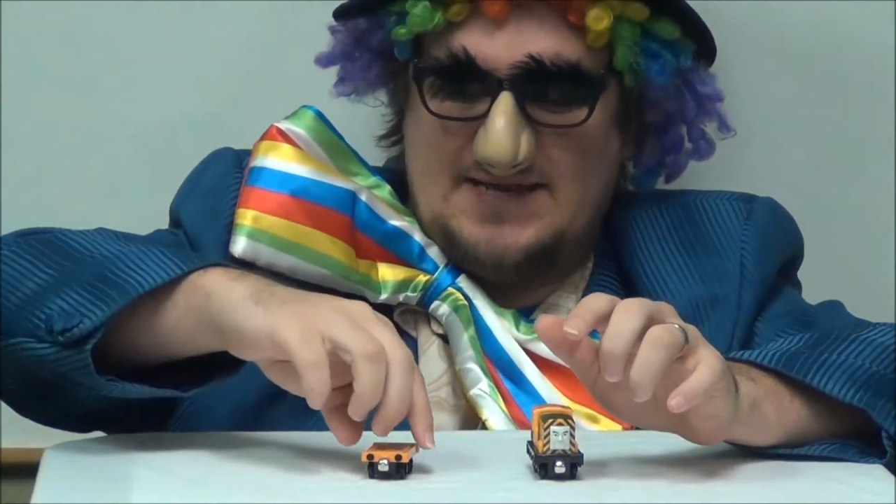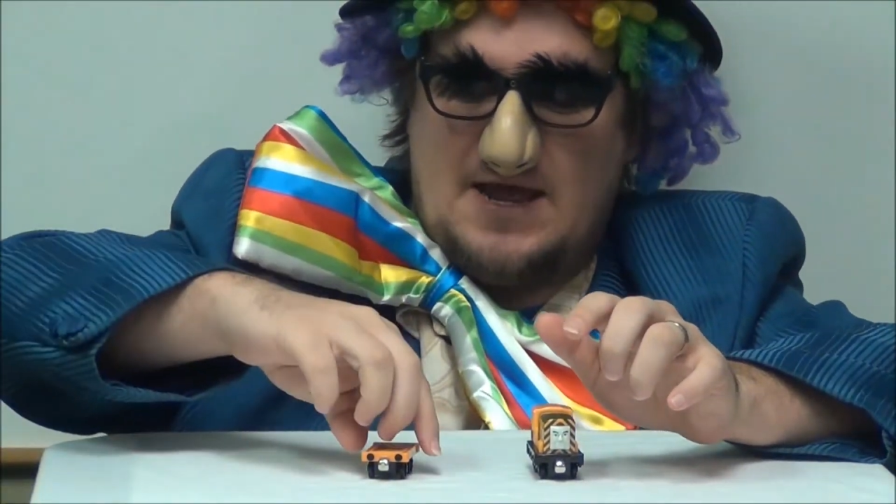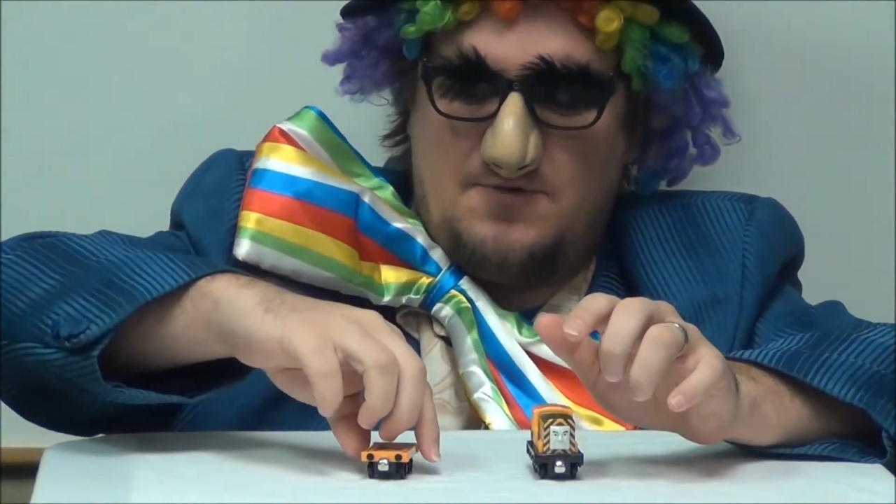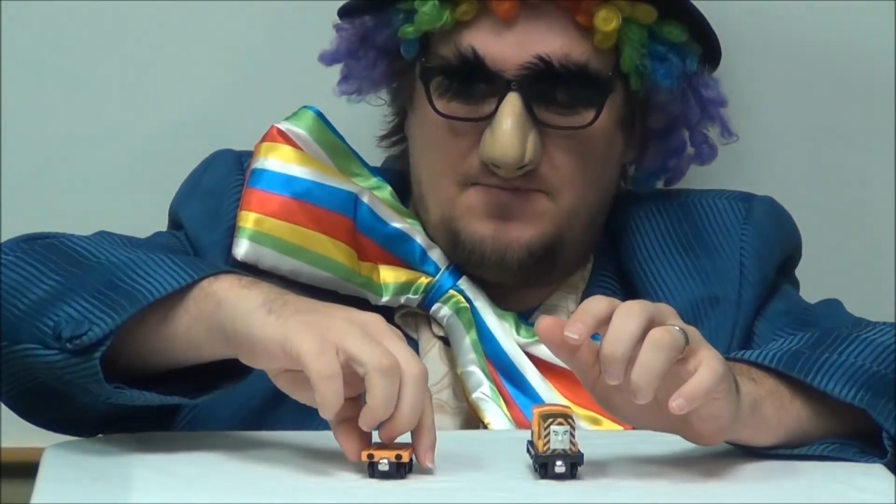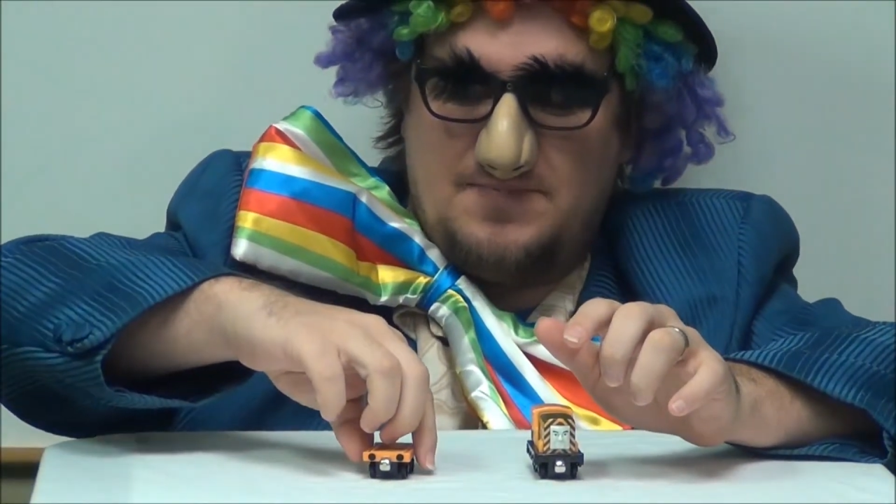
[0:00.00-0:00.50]

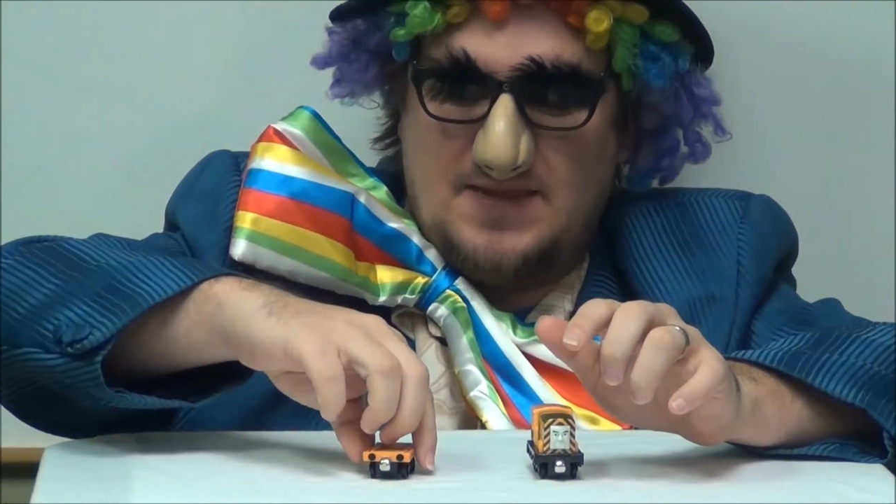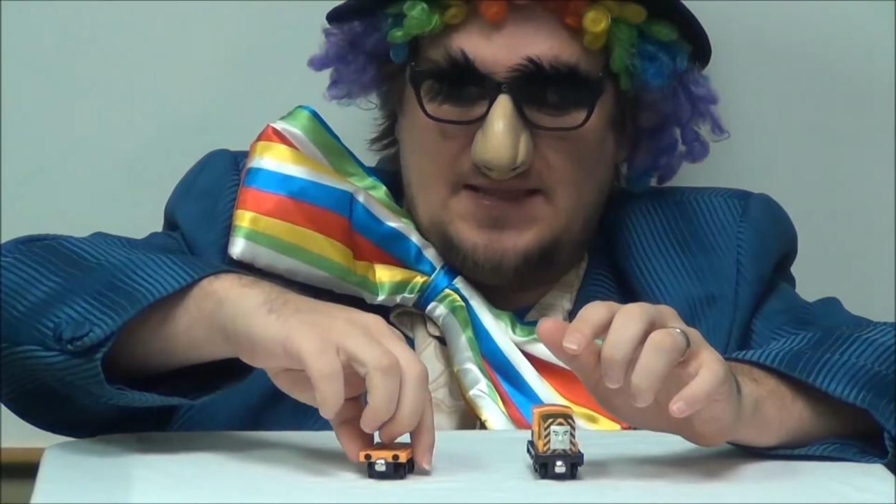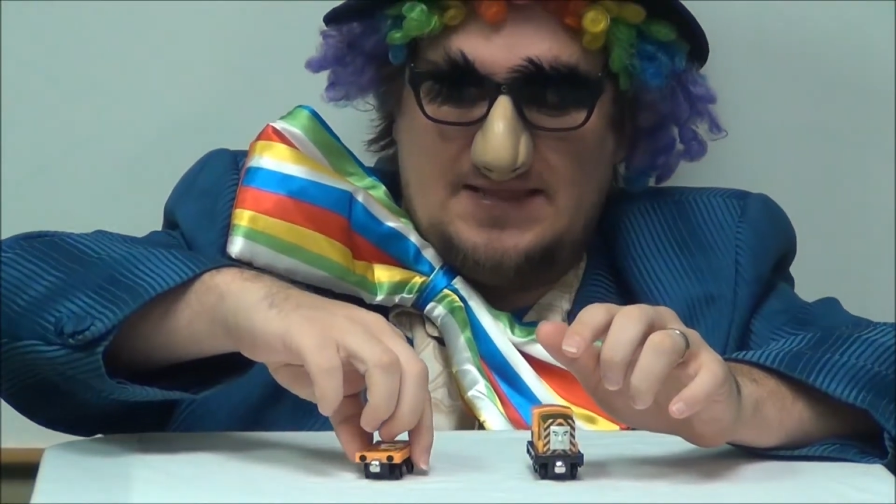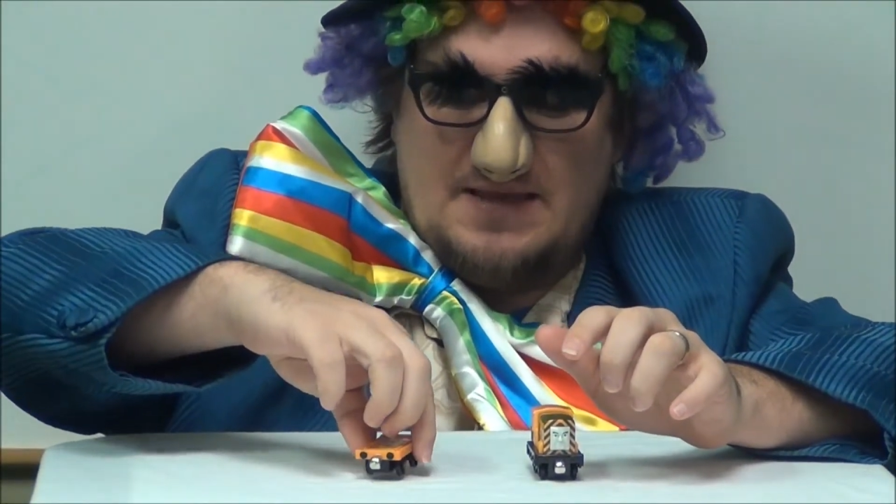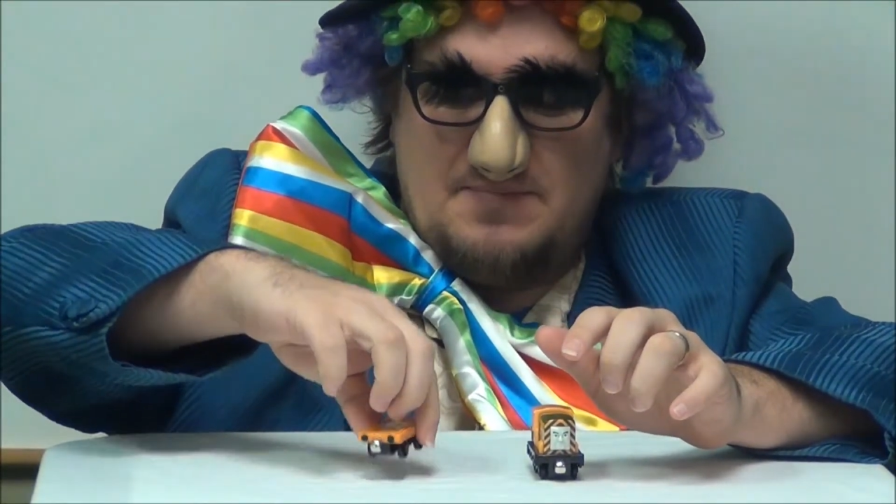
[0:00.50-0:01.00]
Now,
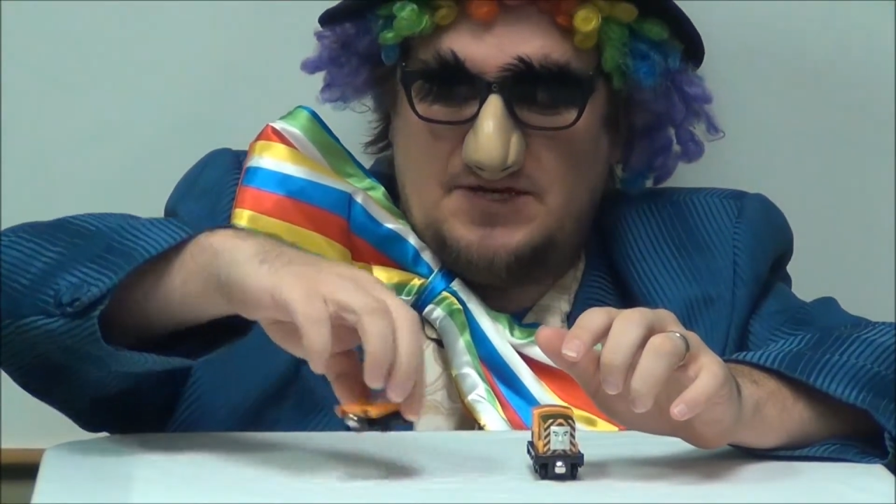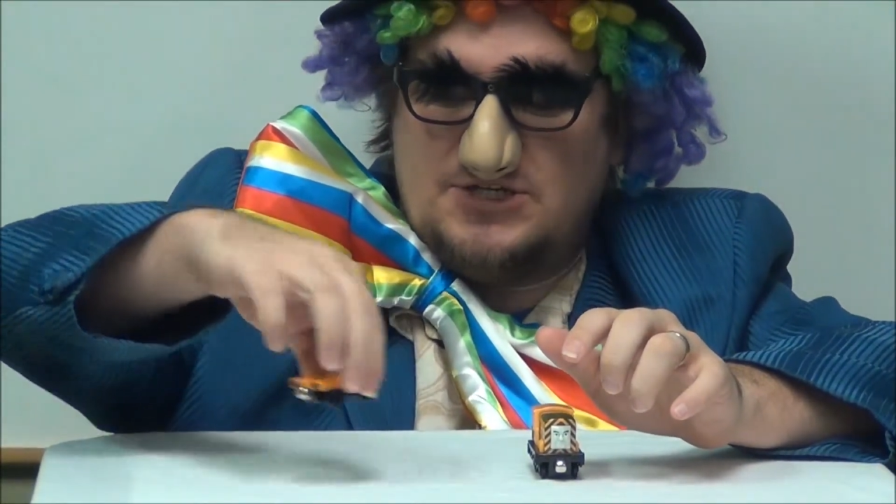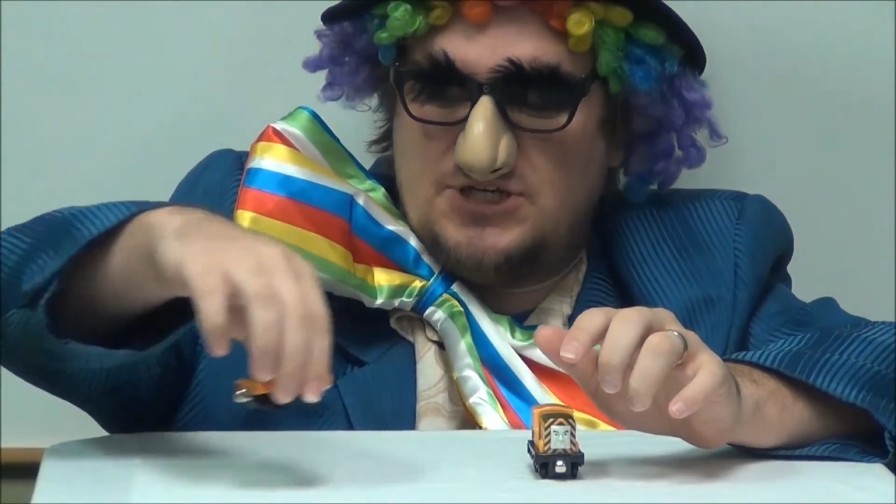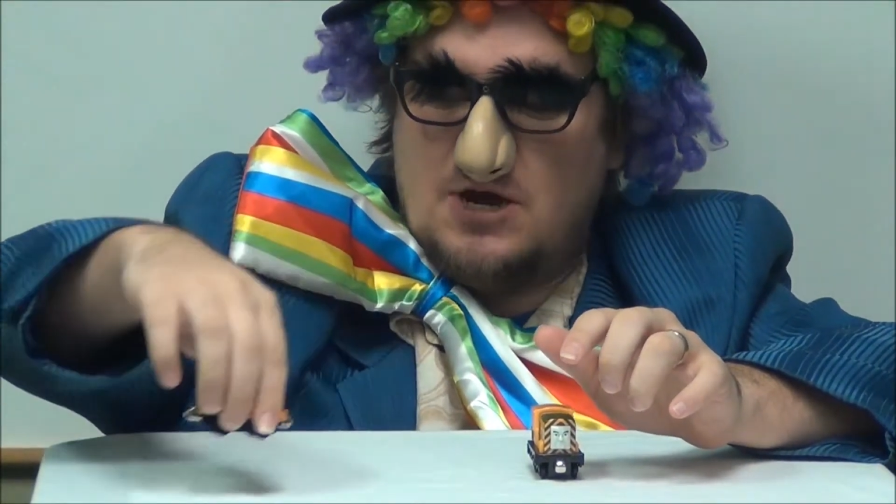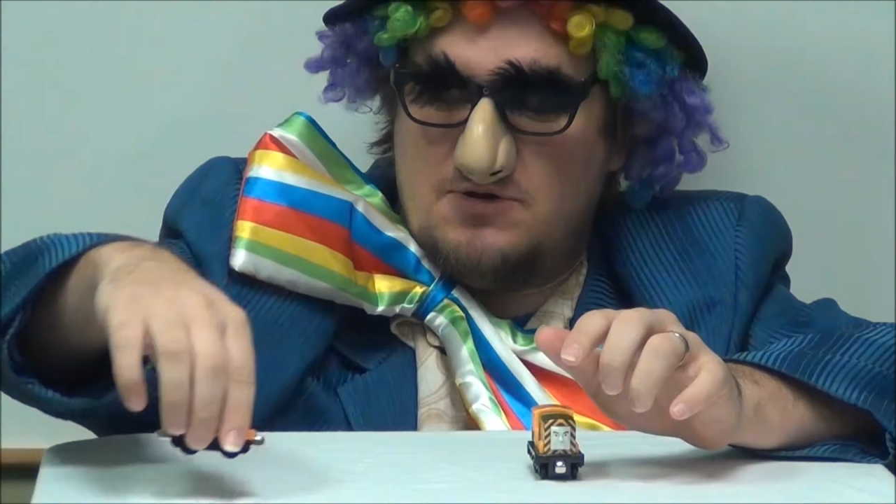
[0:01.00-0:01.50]
let me
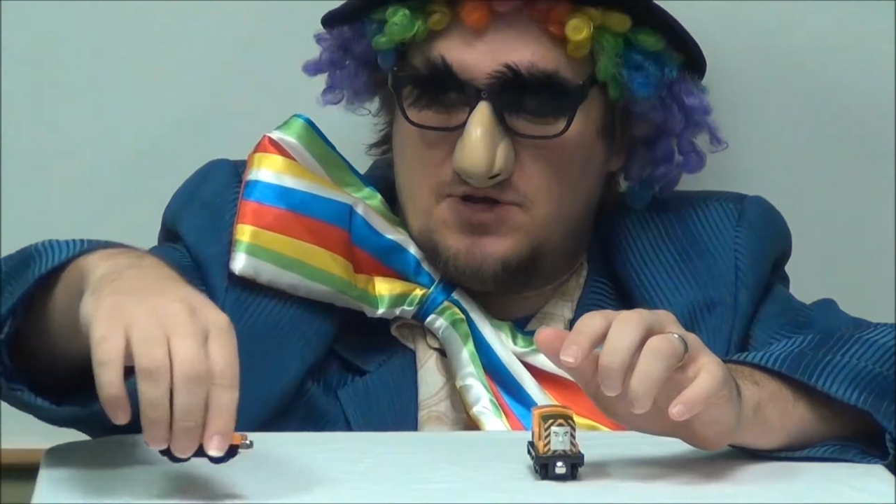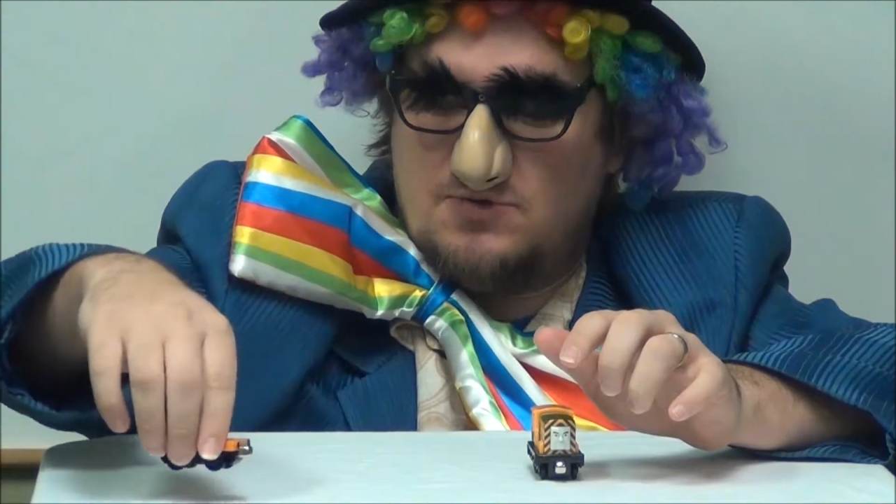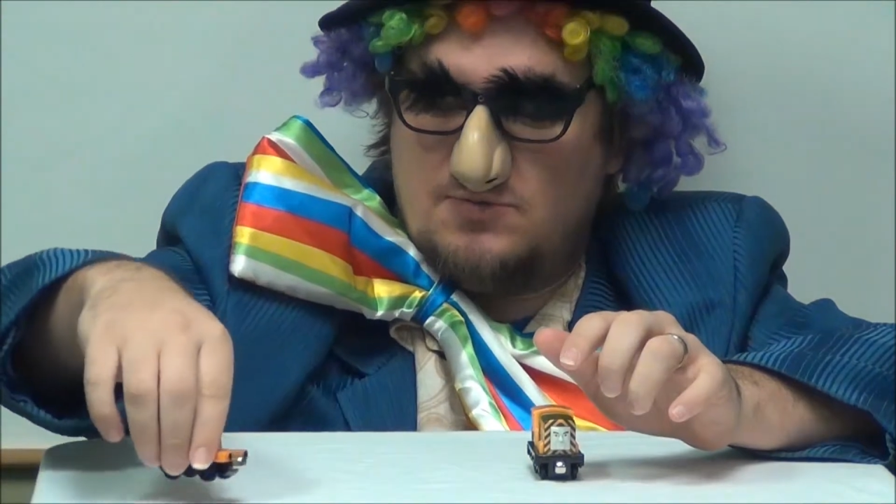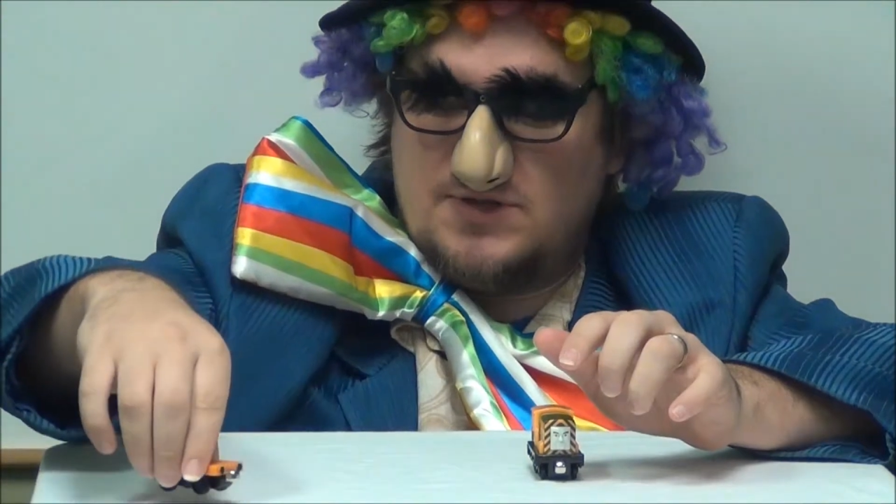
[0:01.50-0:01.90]
show you